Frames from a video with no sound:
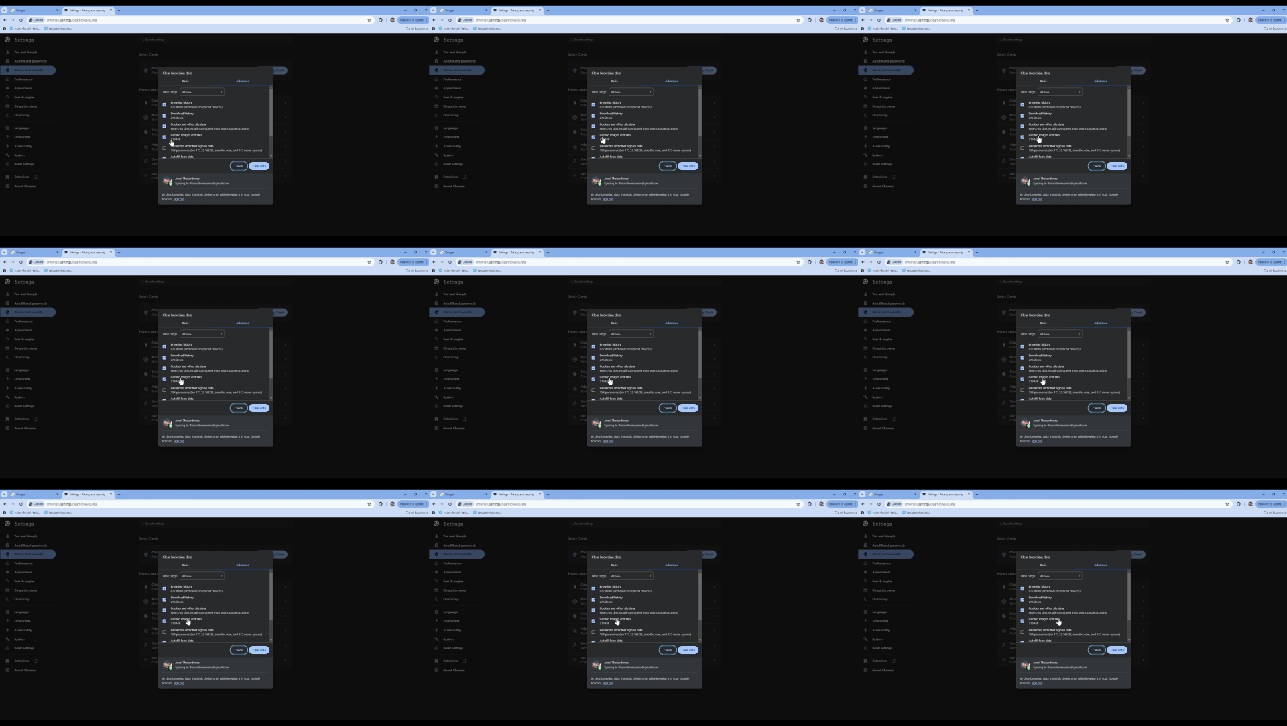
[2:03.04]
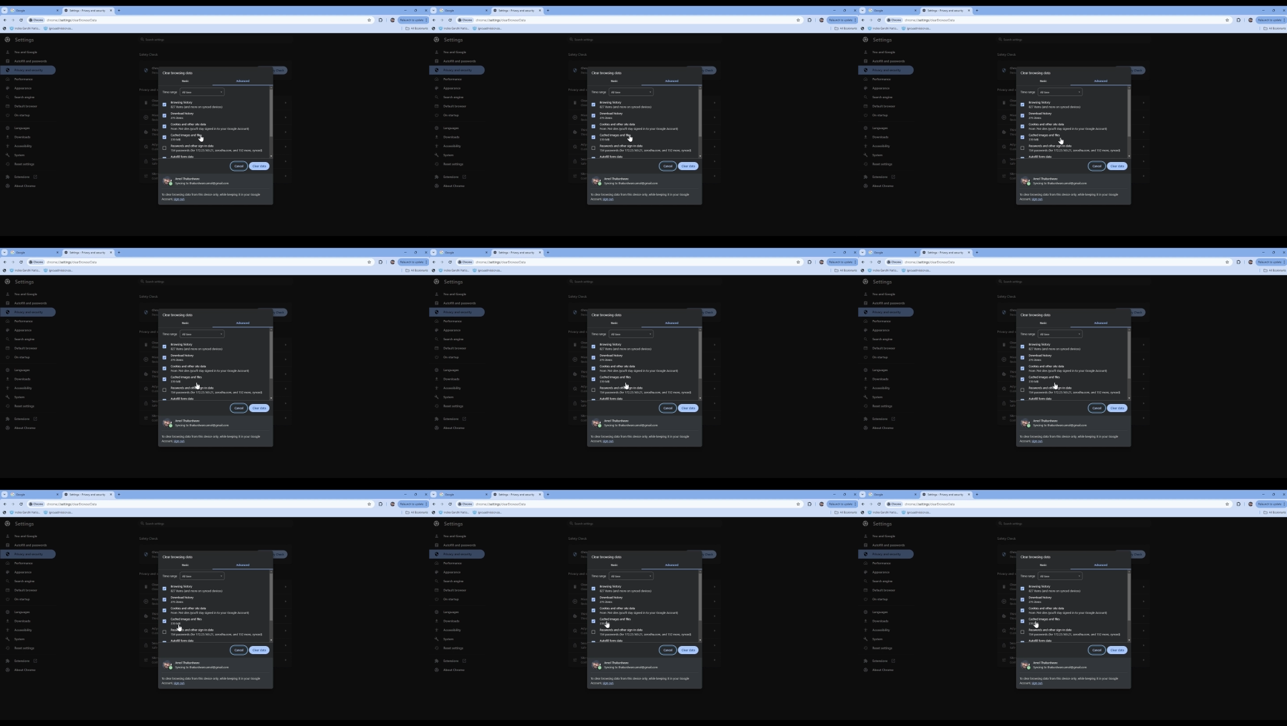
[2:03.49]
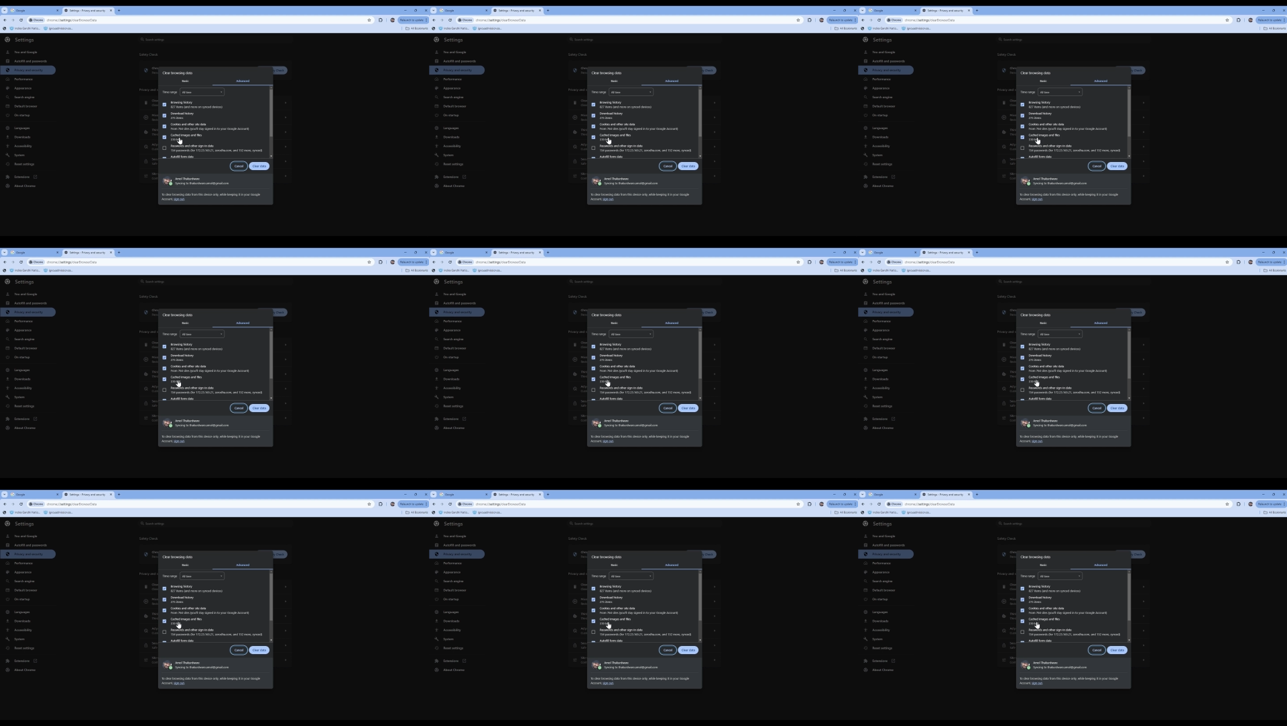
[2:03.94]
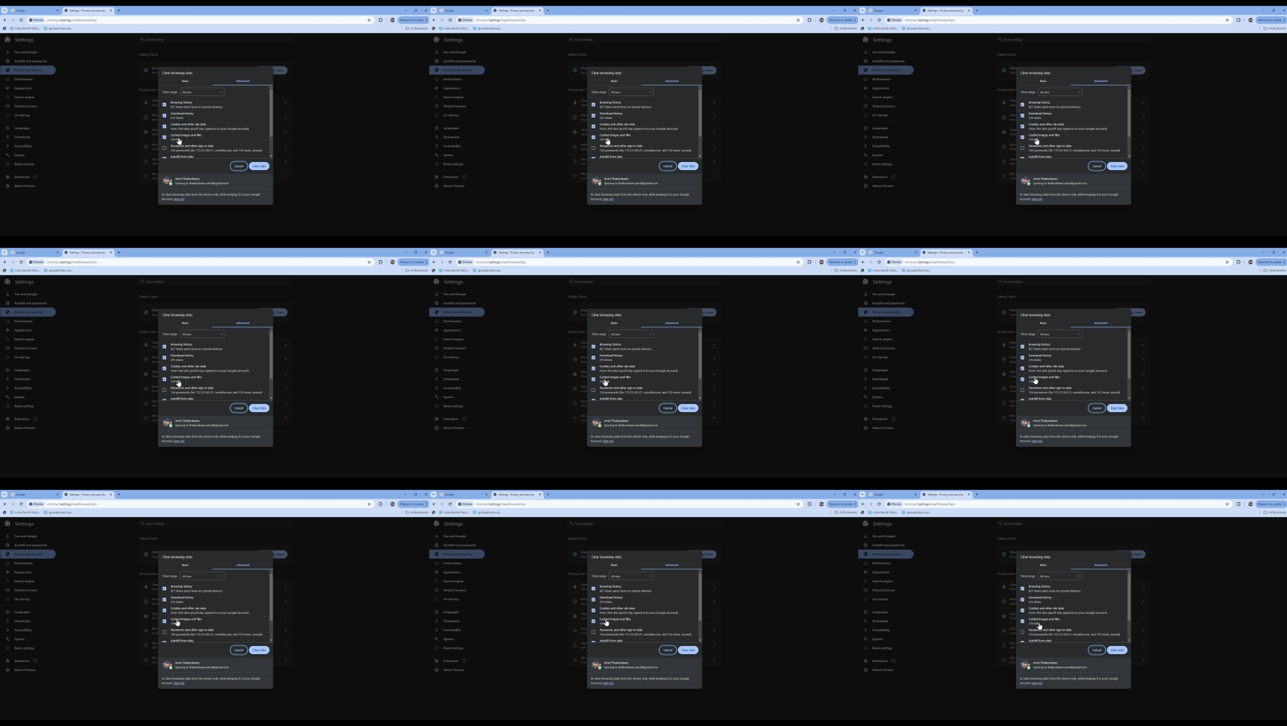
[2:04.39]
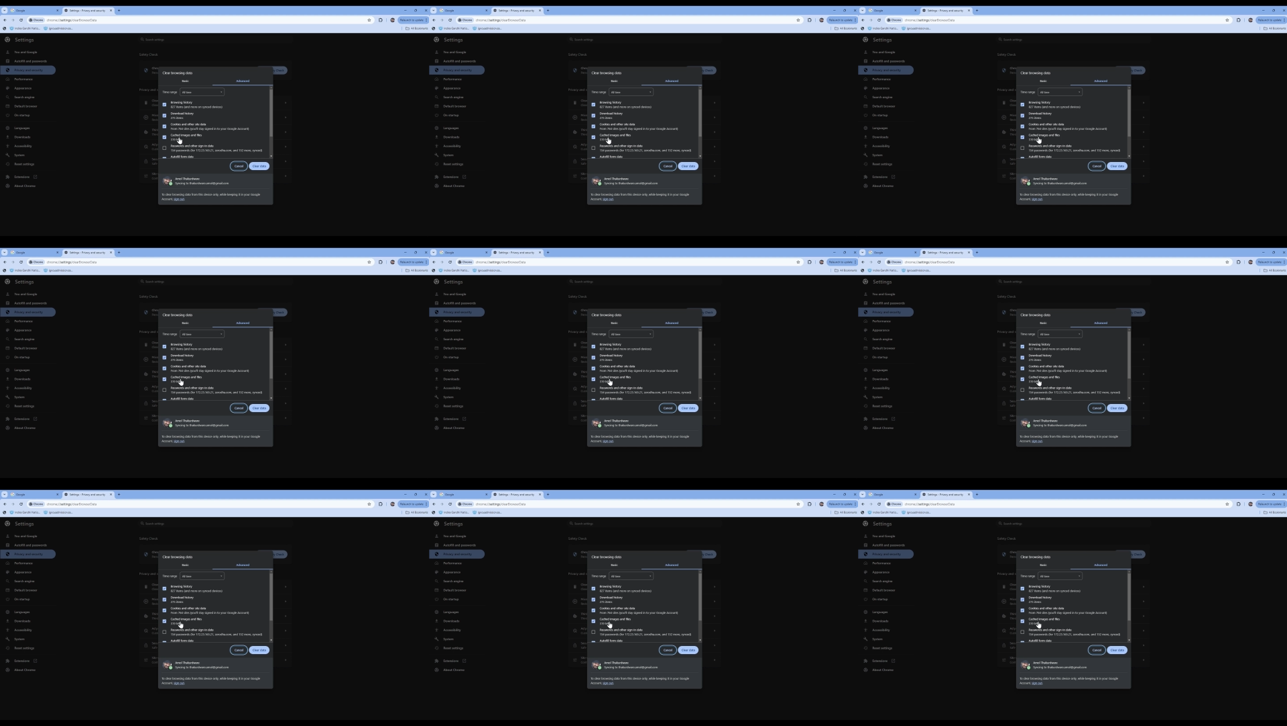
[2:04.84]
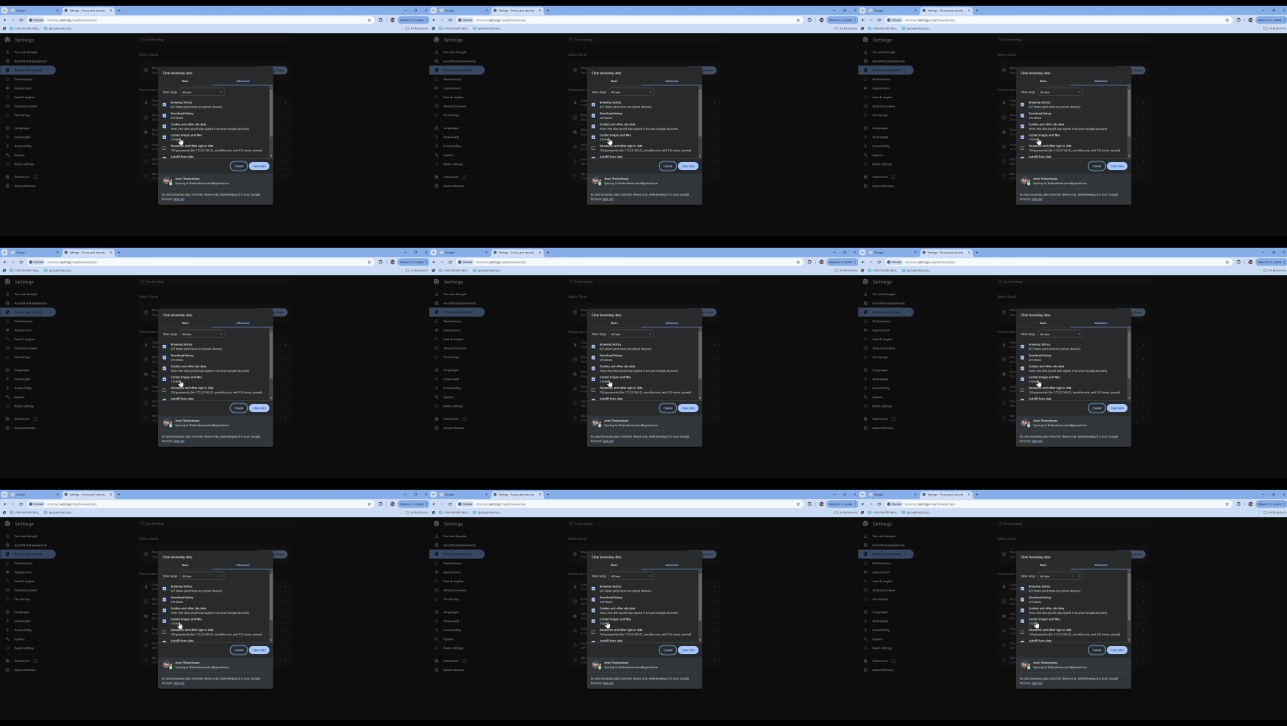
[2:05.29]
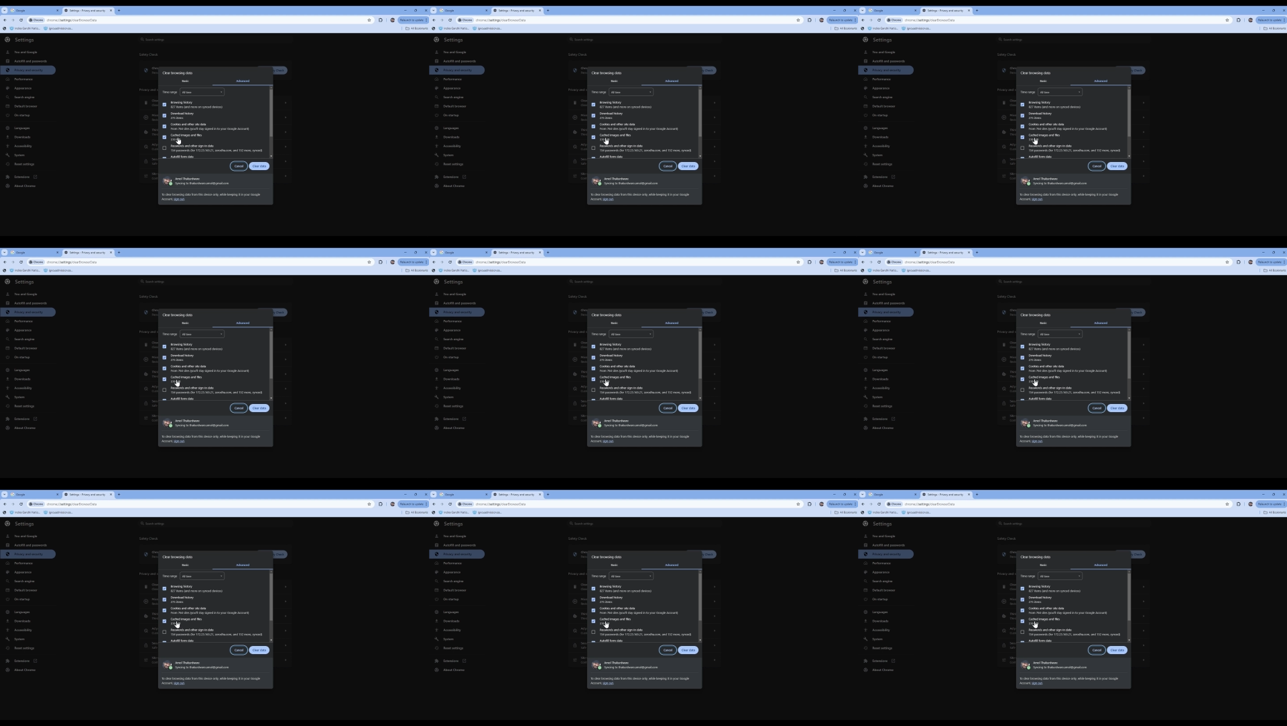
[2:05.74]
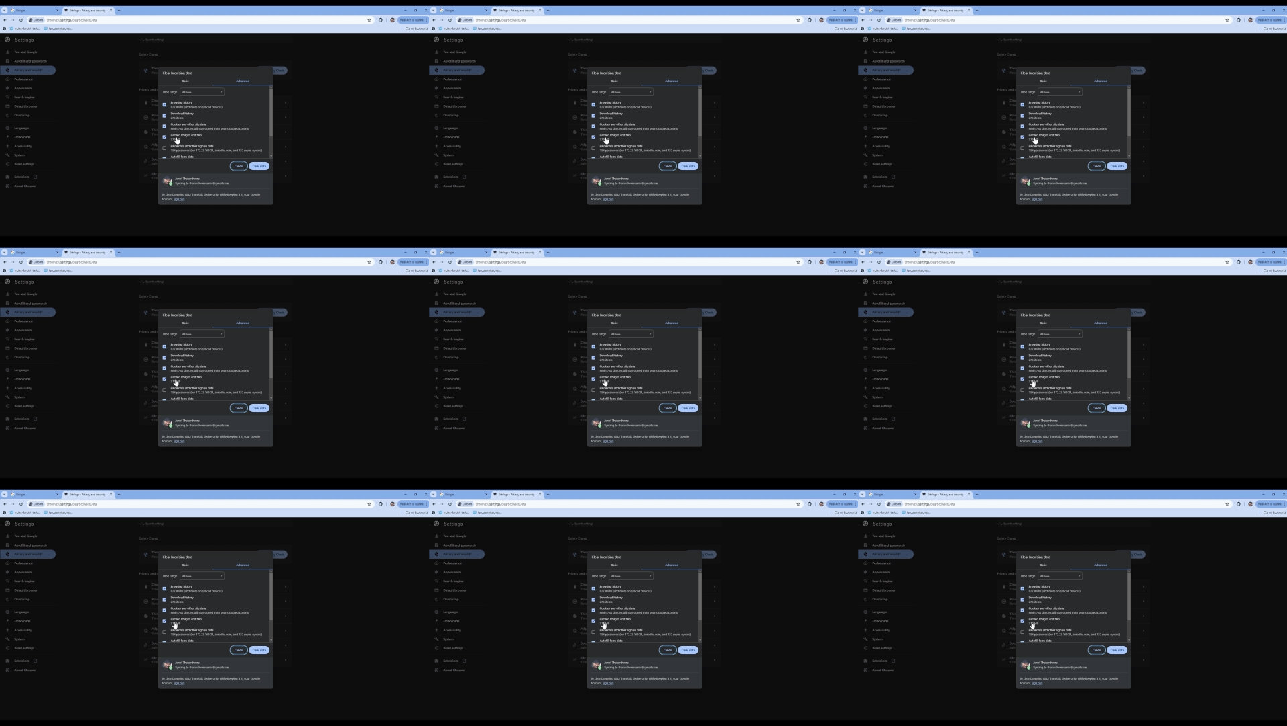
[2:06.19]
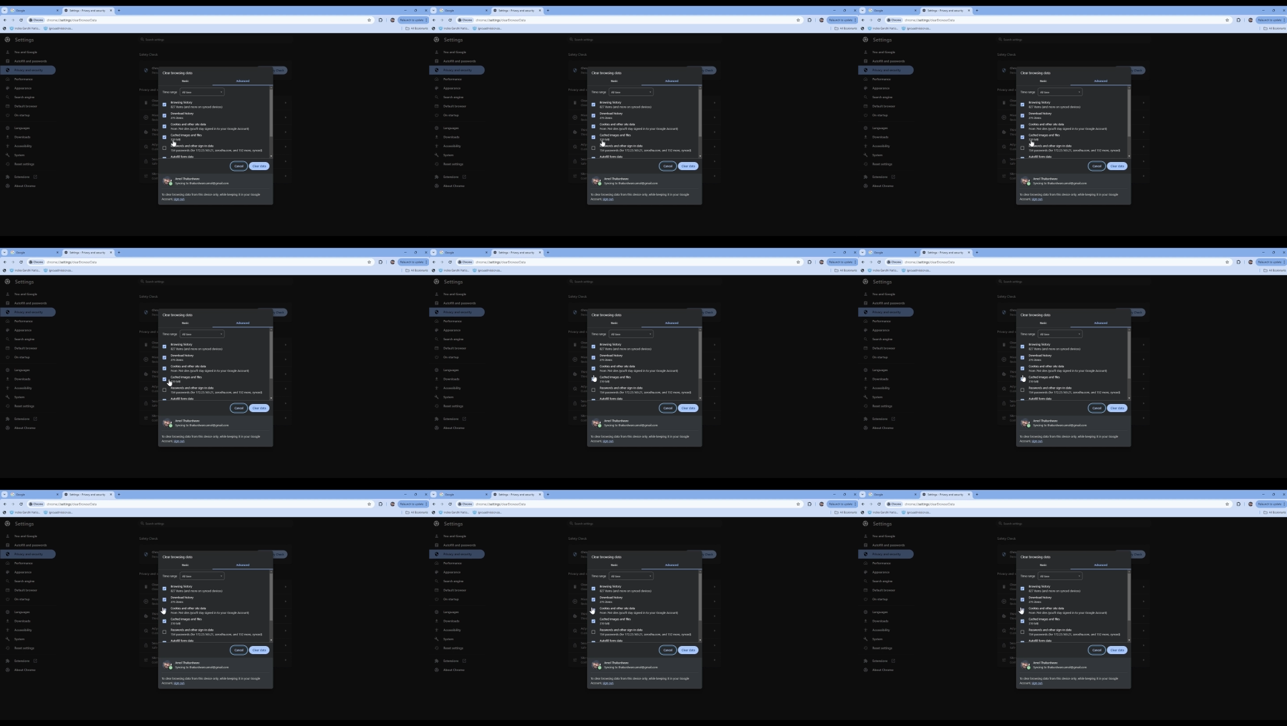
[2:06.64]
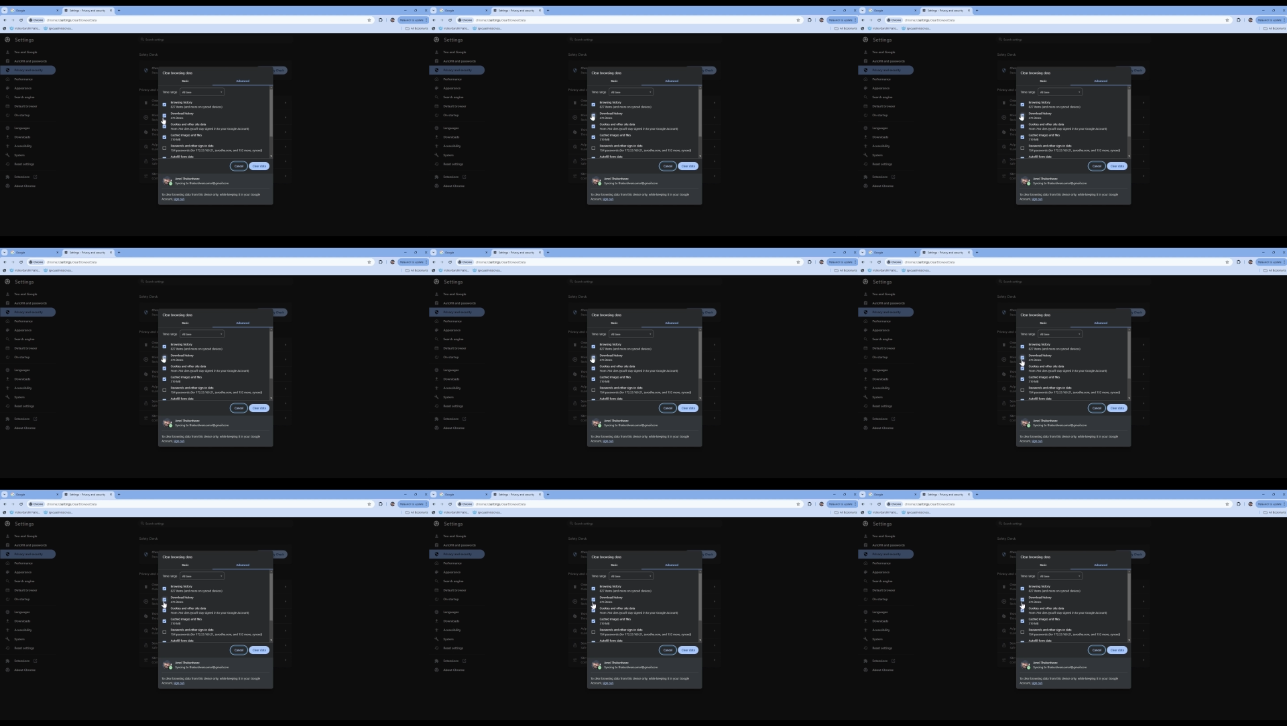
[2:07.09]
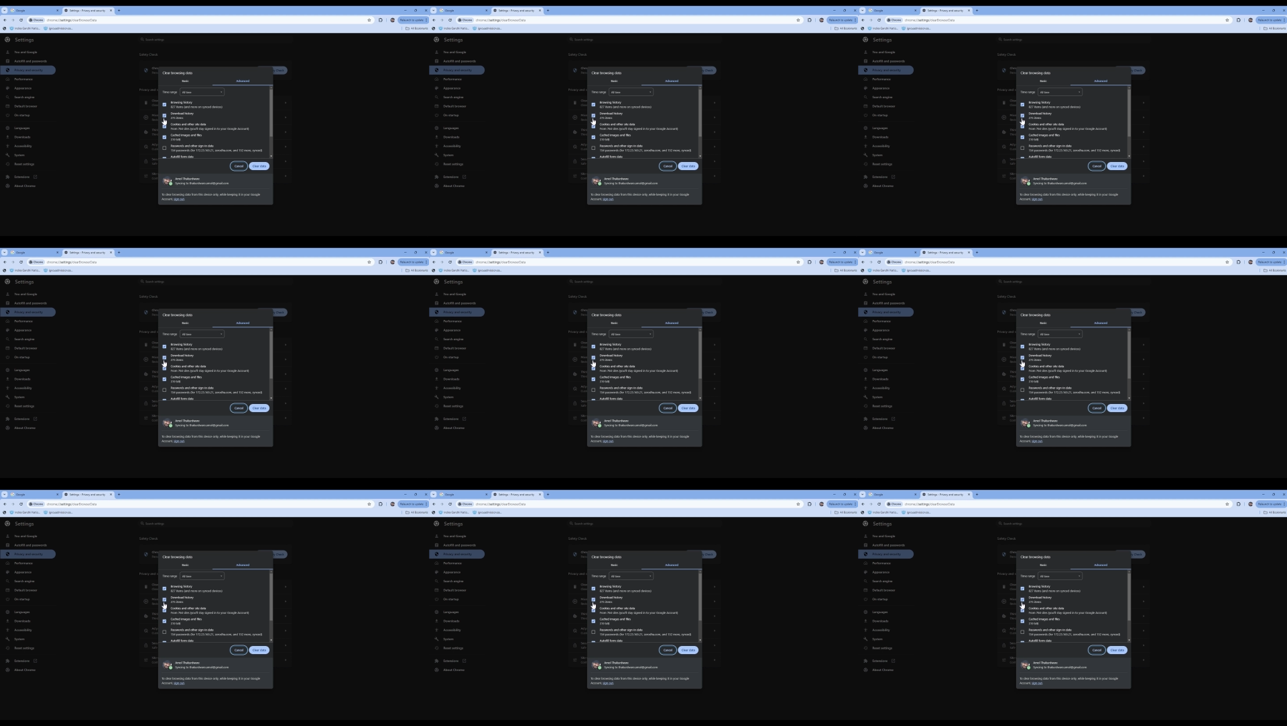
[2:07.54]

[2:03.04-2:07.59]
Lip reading: No face is visible, so there are no lips to read.